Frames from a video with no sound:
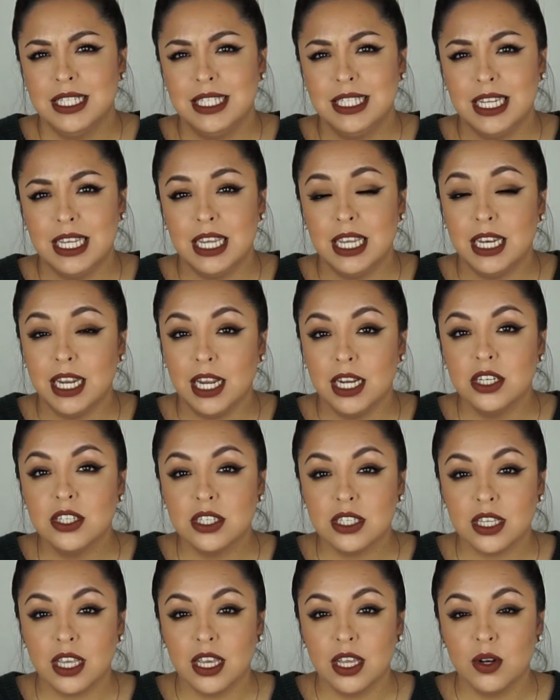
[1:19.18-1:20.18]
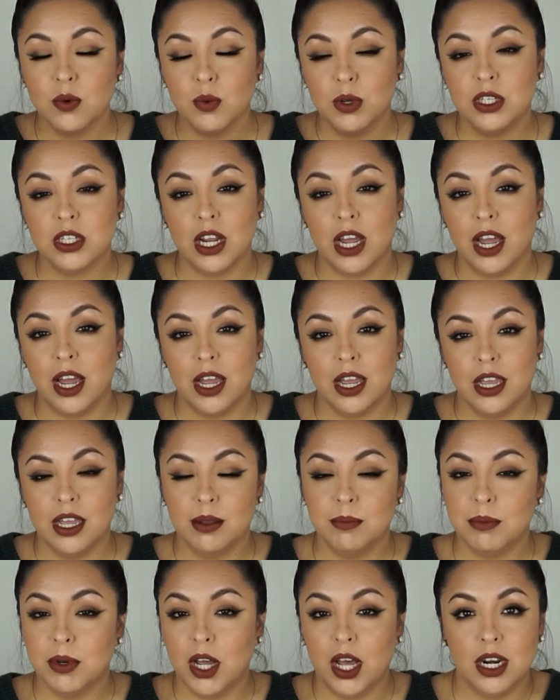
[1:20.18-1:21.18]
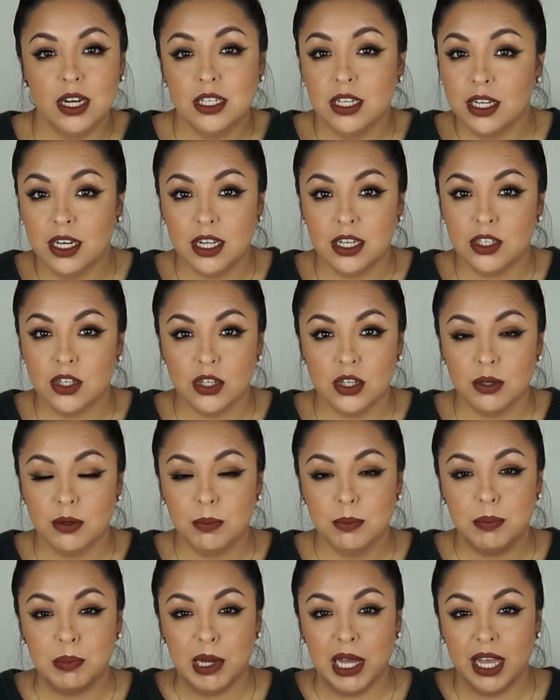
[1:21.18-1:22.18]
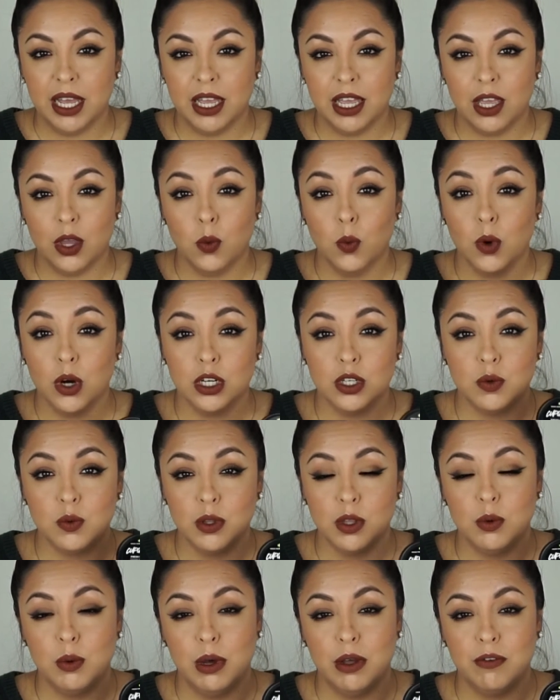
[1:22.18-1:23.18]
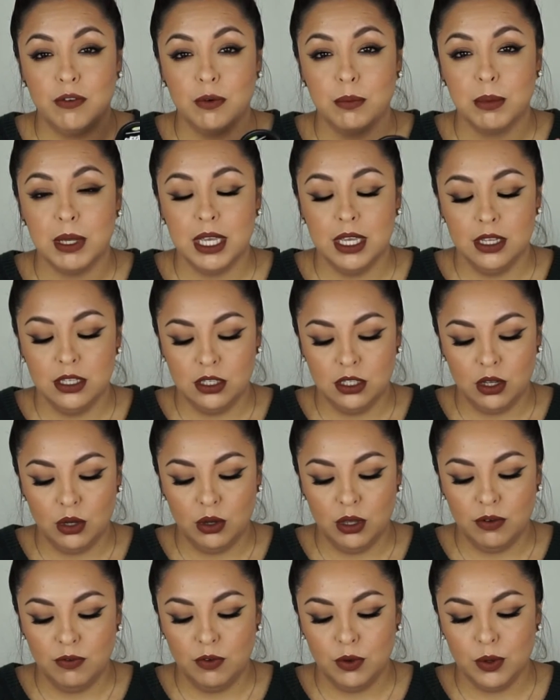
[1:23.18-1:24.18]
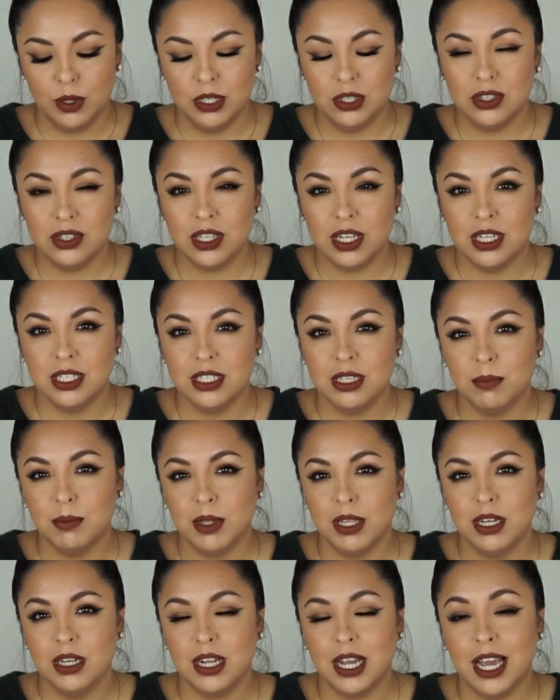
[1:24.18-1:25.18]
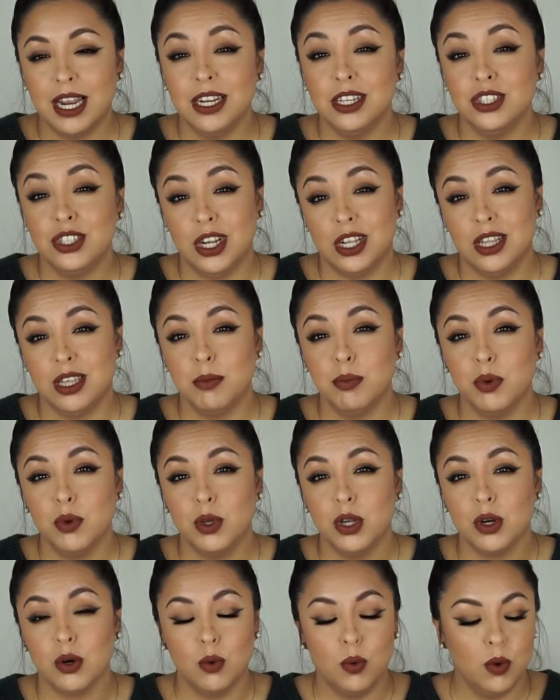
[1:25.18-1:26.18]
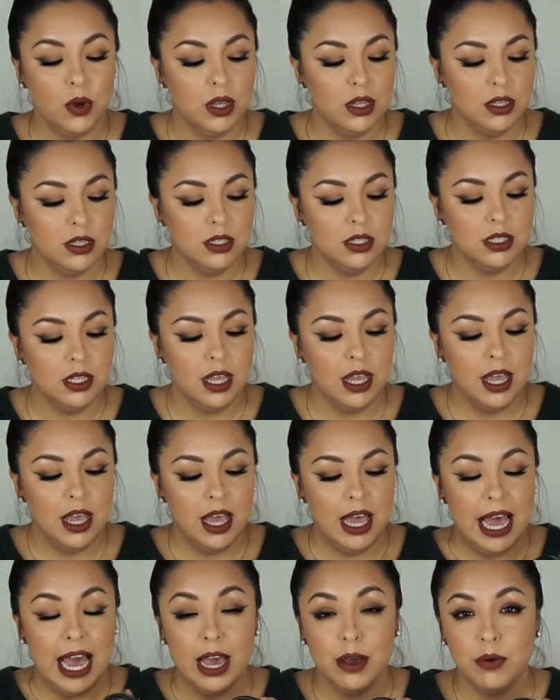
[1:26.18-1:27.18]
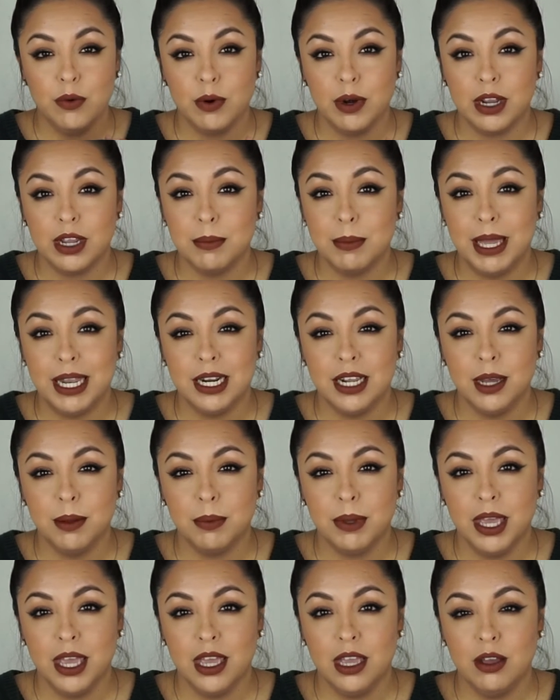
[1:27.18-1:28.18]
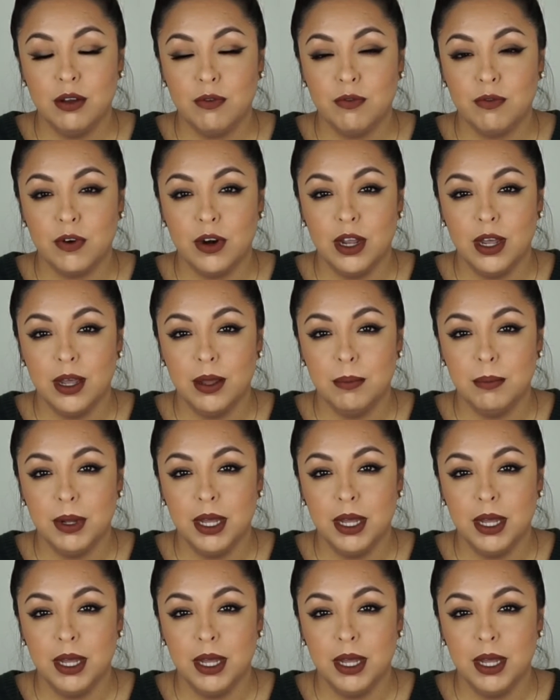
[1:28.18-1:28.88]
teenage skin, which I am not a teenager, but it worked really well for me. So if you're interested in something to kind of gently pull your oils, I would recommend Cupcake from